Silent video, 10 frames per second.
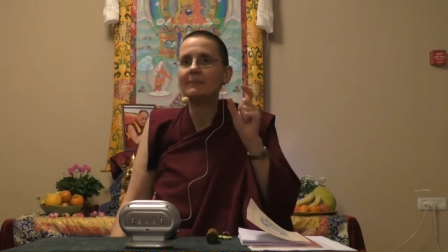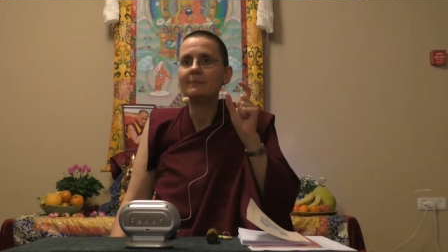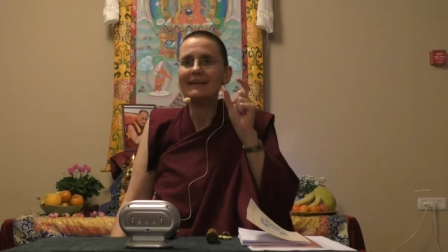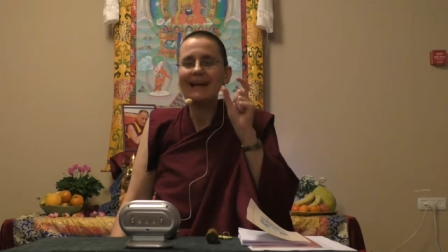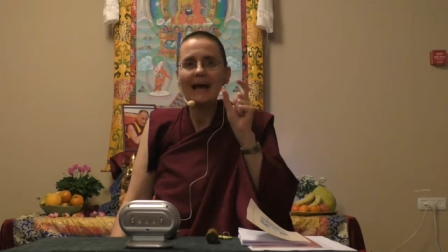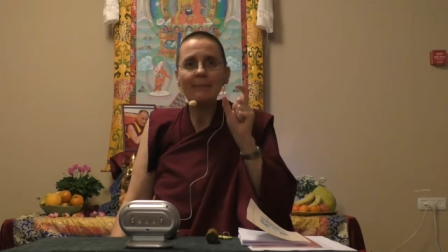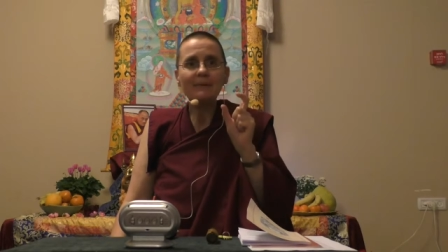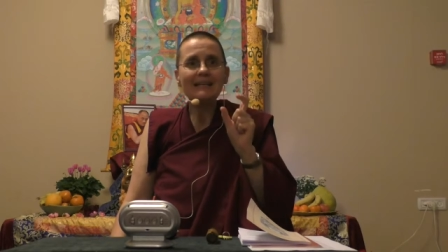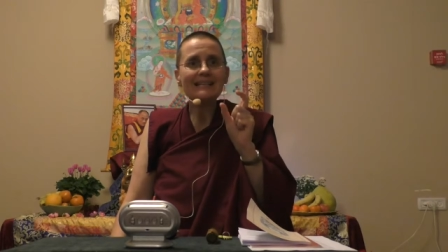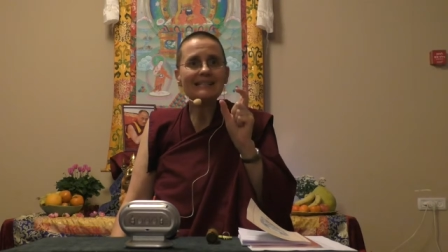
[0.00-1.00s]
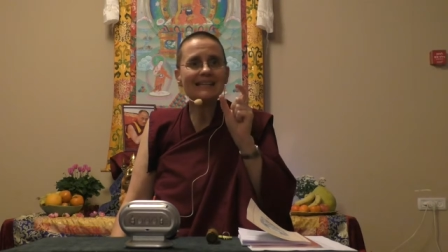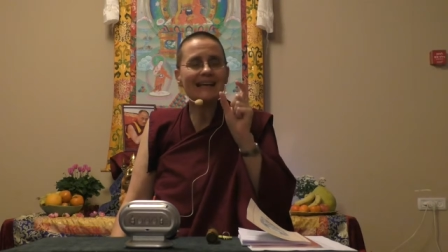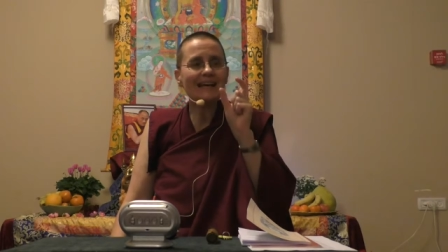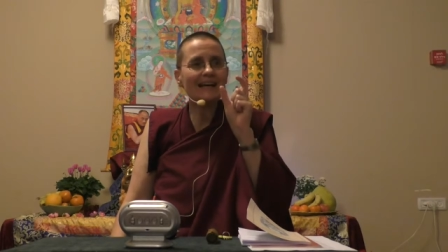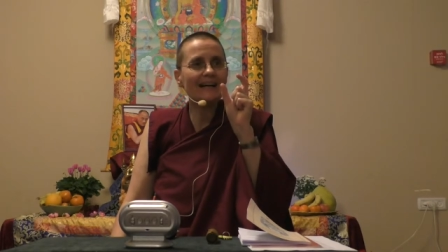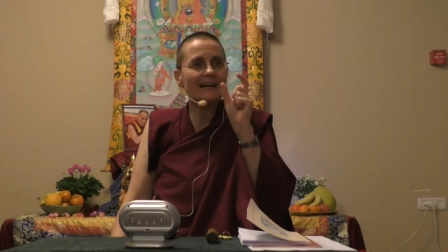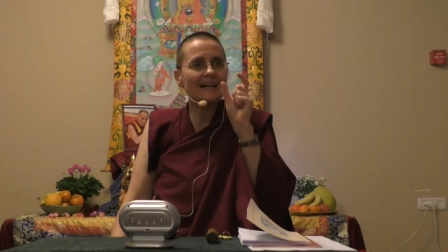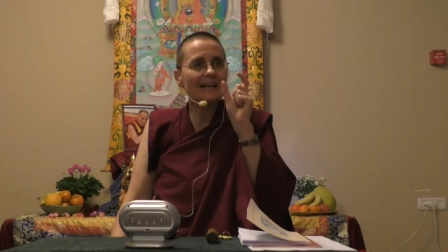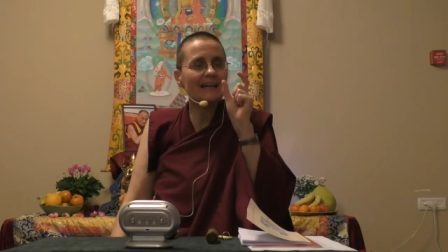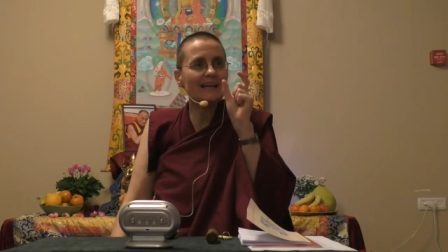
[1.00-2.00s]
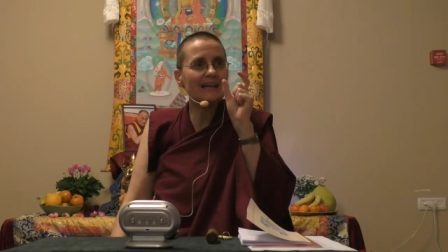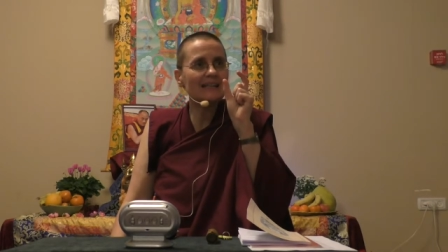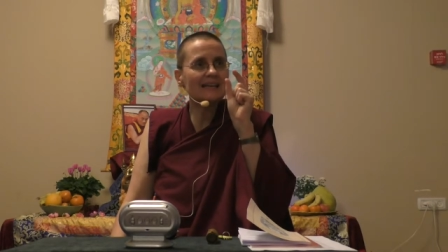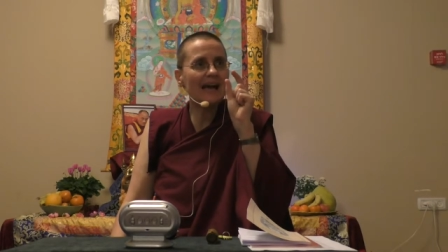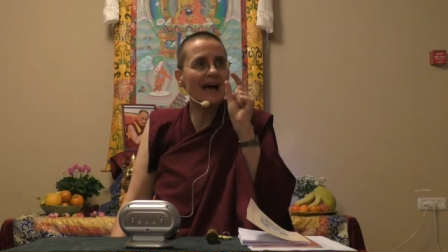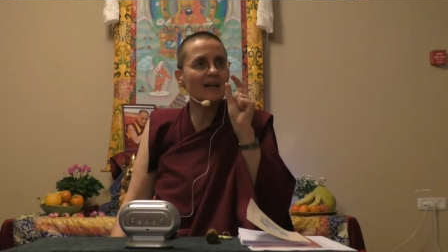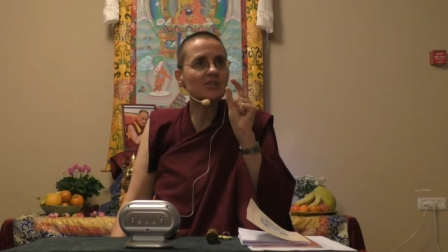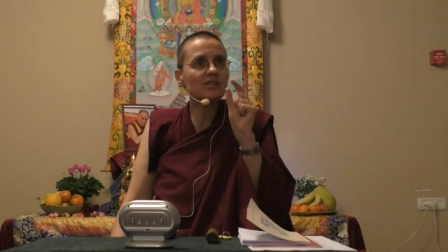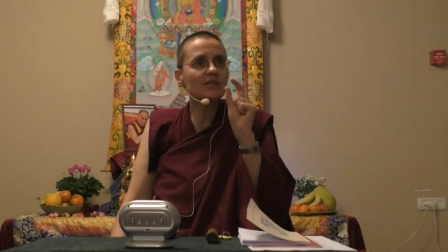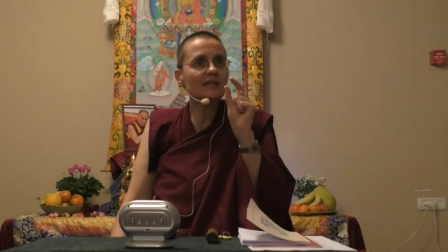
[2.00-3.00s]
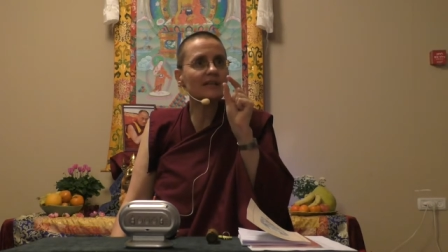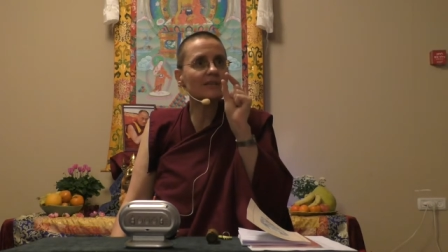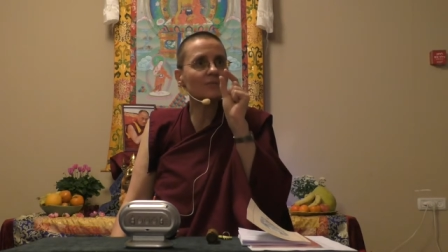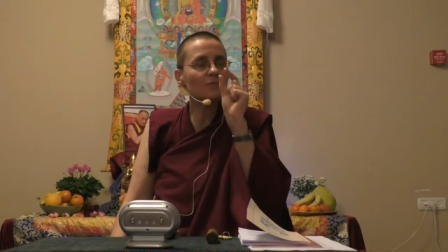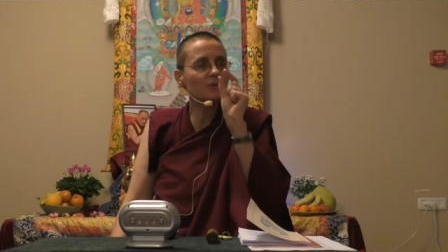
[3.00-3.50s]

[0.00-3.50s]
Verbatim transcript: But happiness is actually